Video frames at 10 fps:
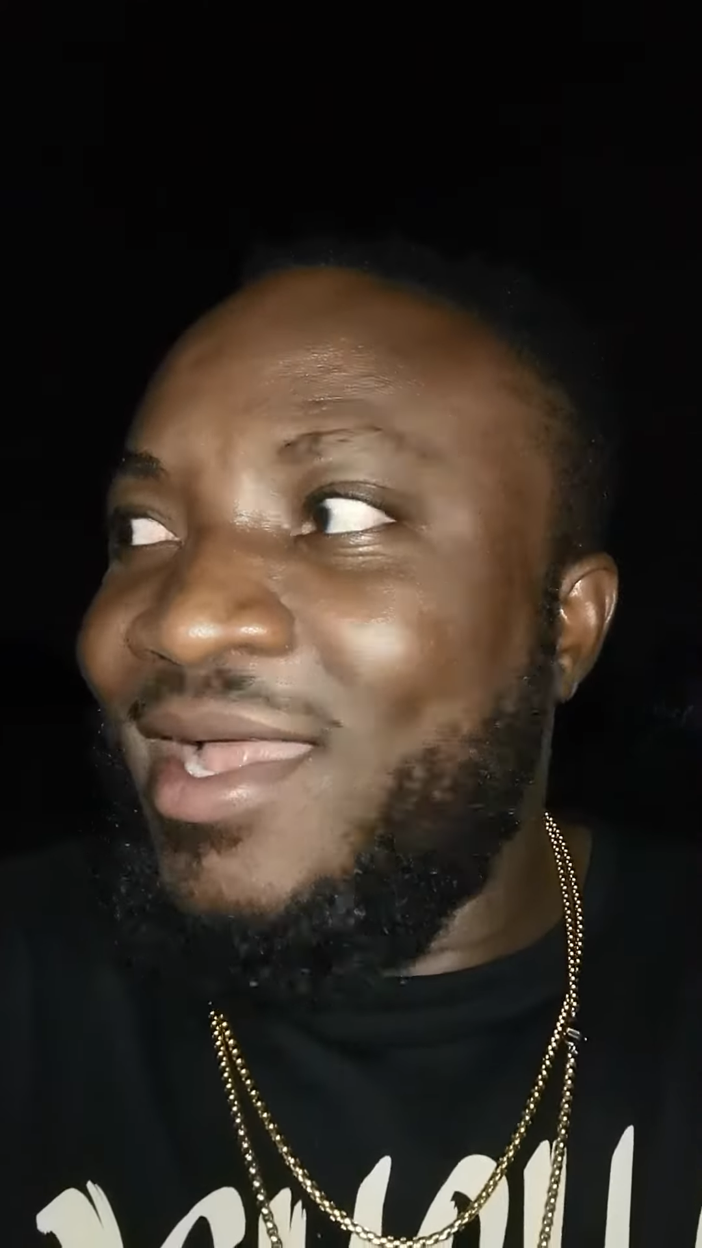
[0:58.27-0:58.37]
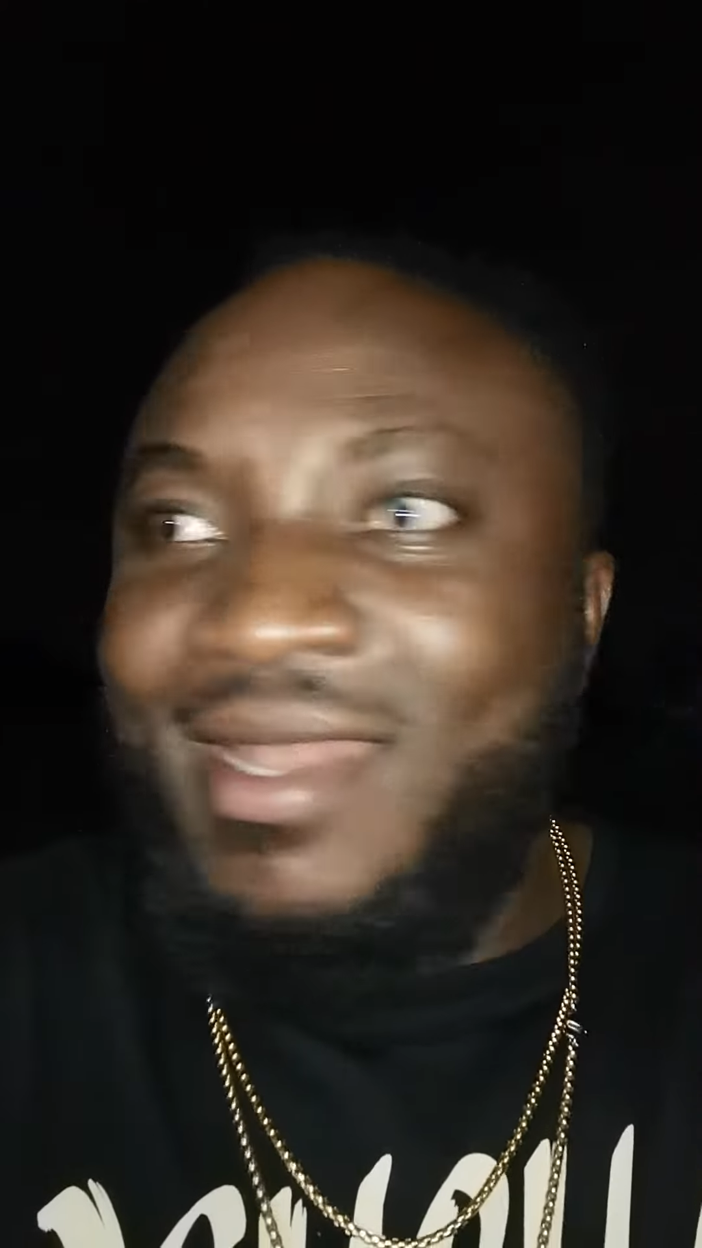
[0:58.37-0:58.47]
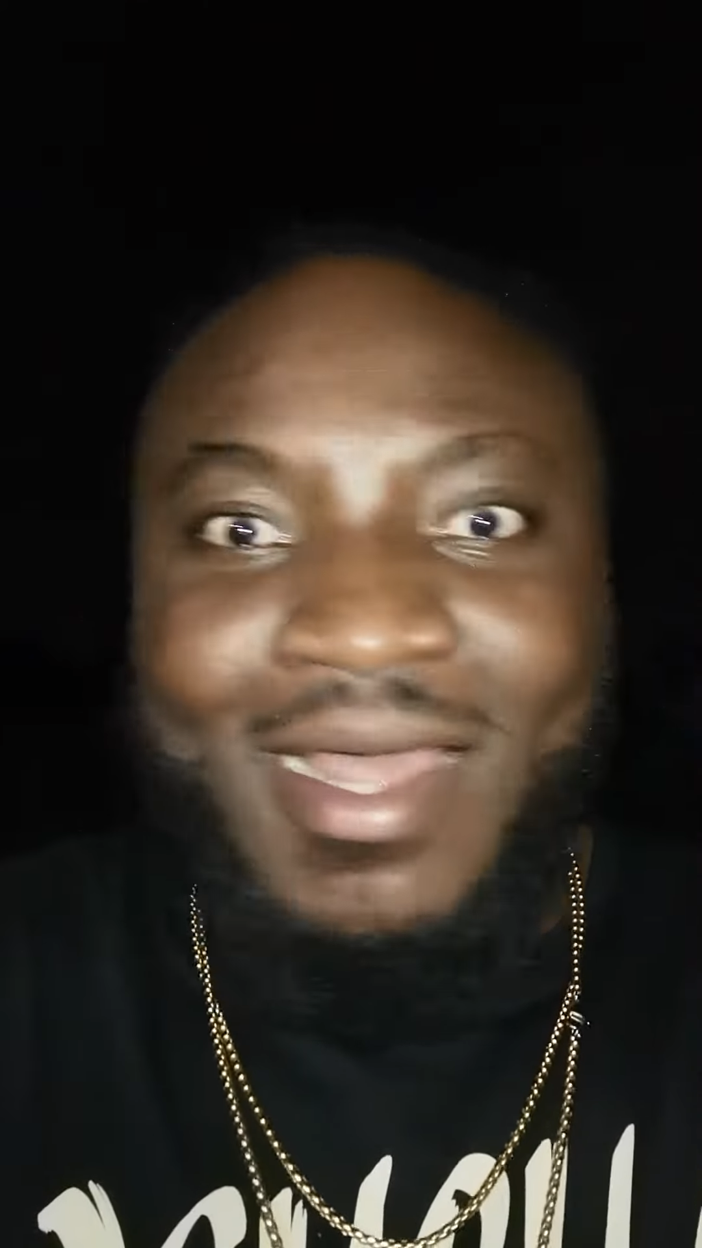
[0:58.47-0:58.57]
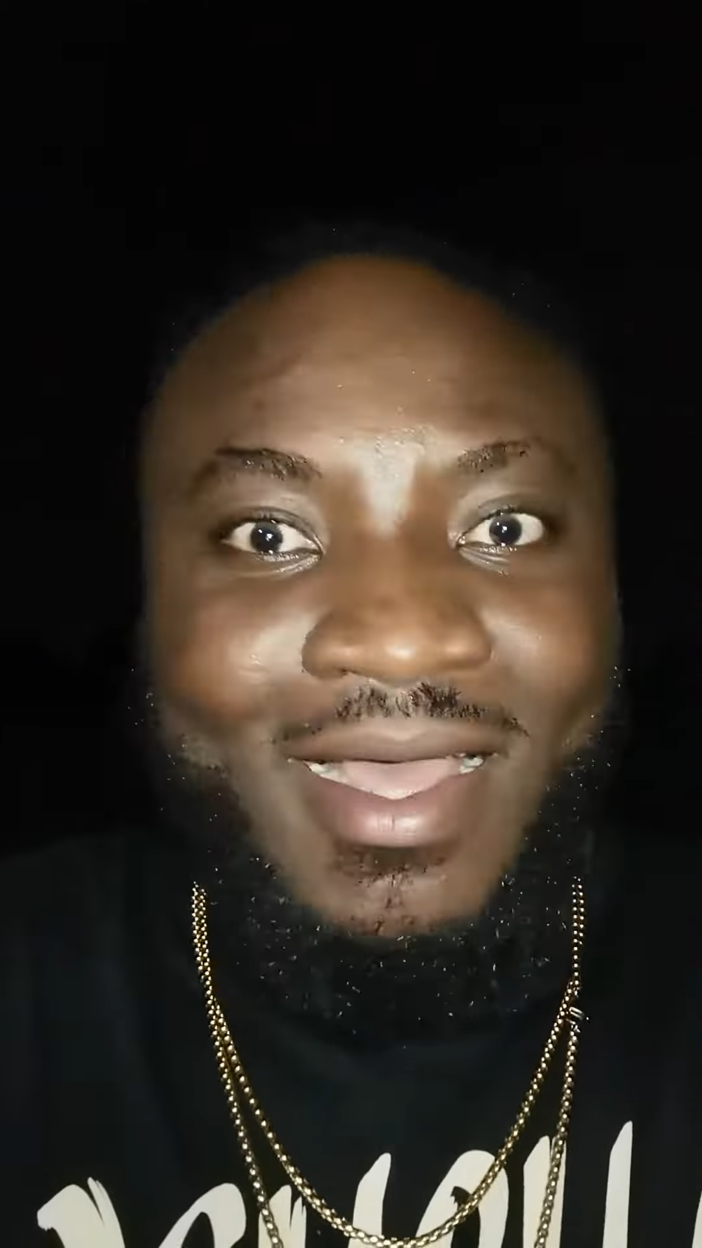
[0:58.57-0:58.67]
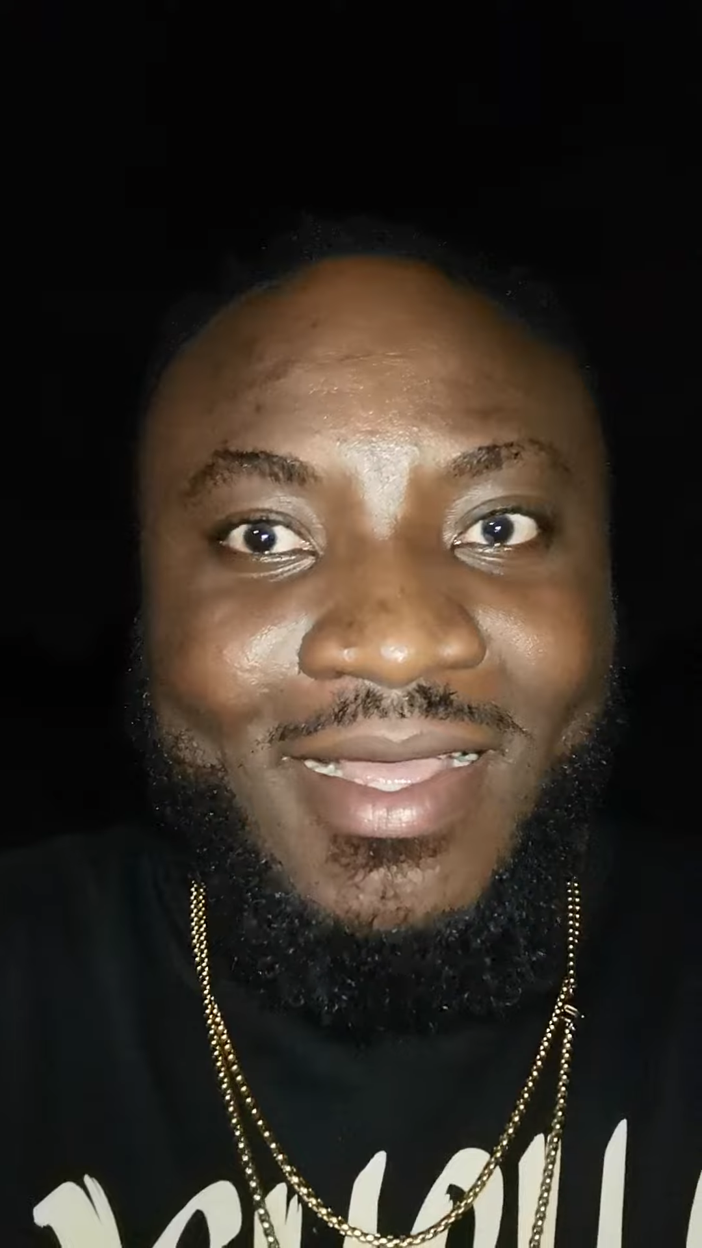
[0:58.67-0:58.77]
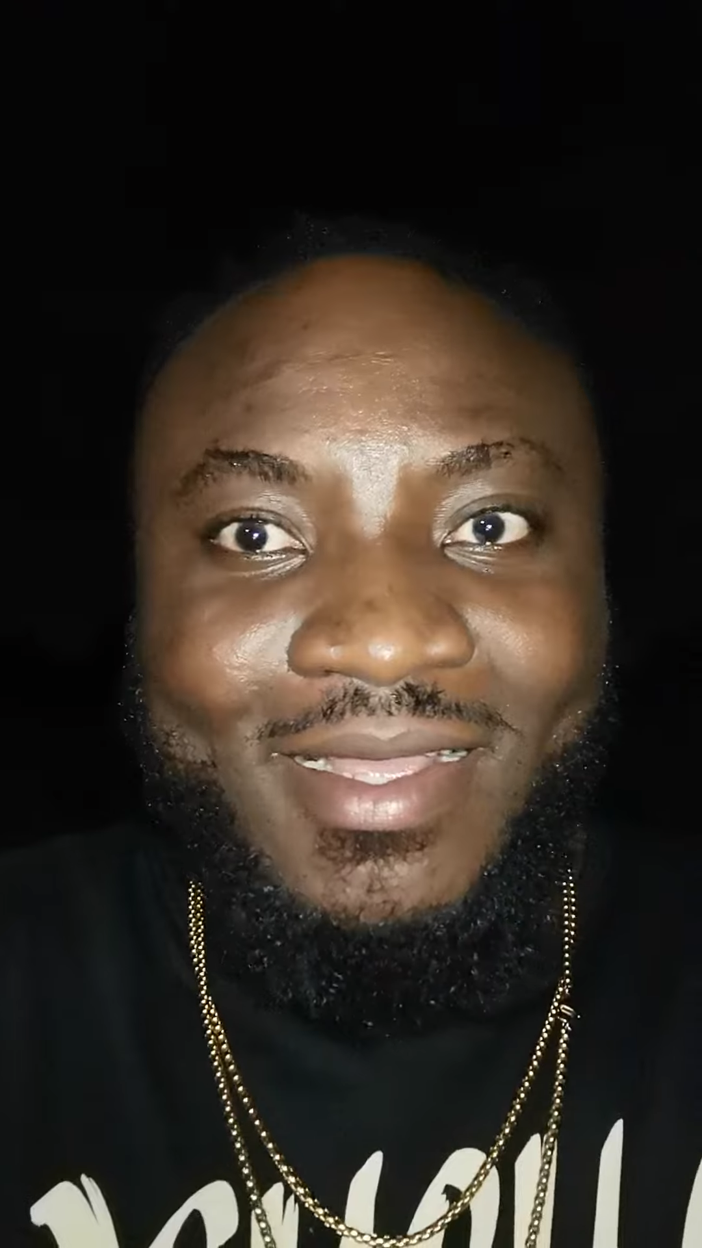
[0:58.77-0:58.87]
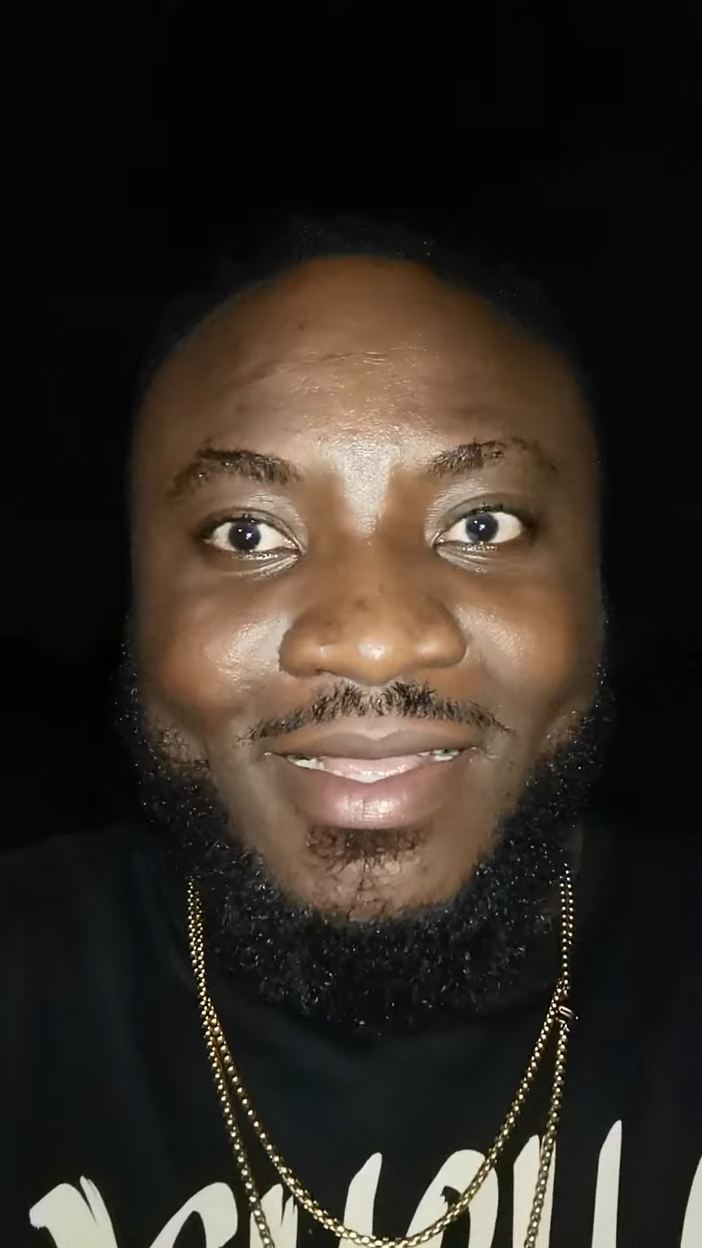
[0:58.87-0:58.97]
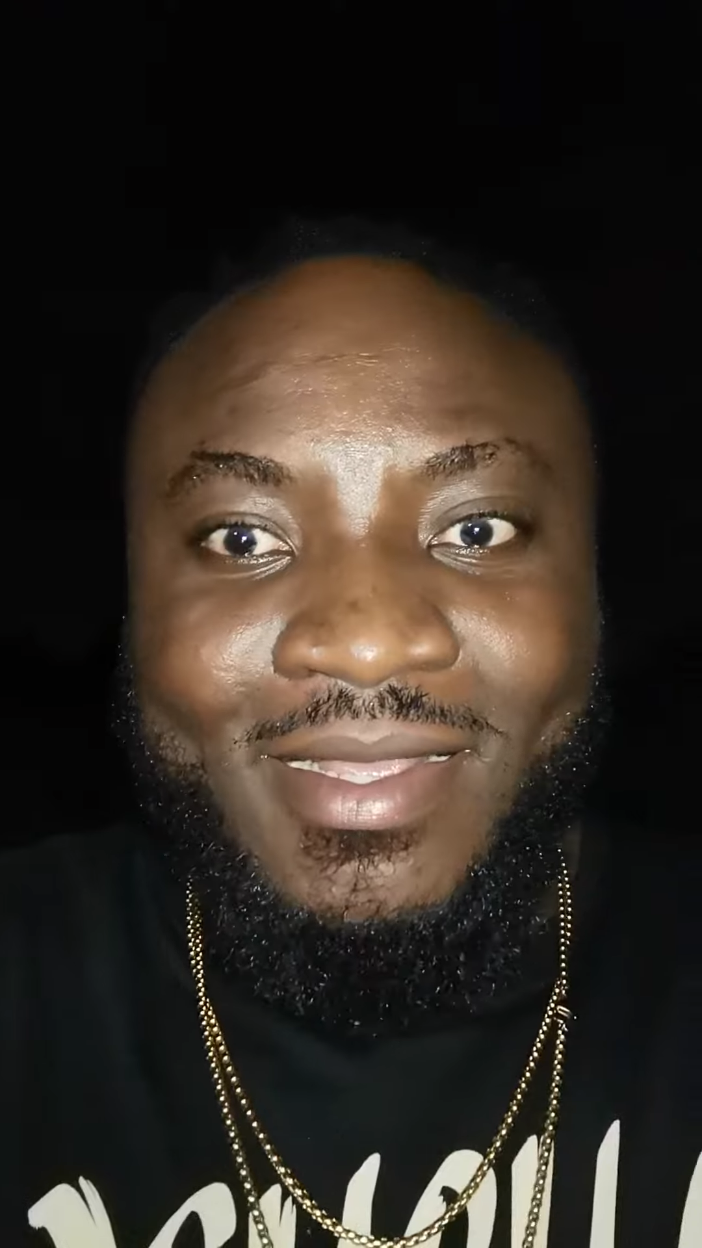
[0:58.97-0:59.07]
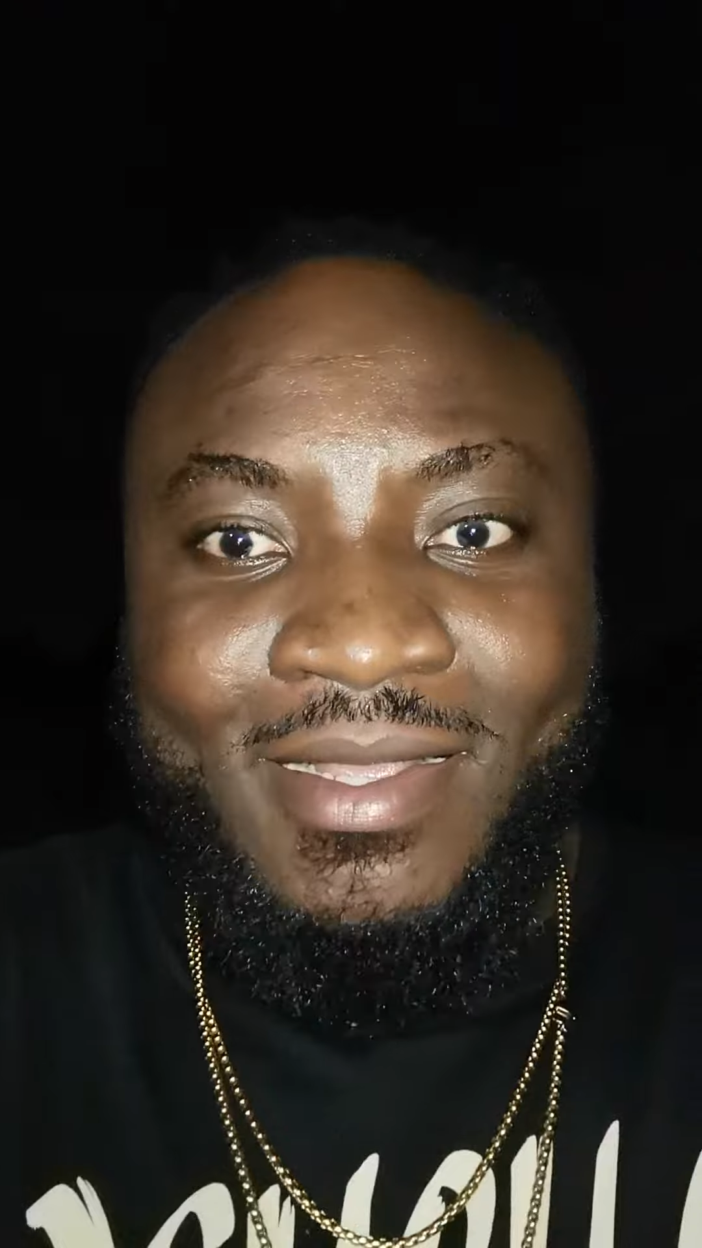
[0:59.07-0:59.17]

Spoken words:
Allah.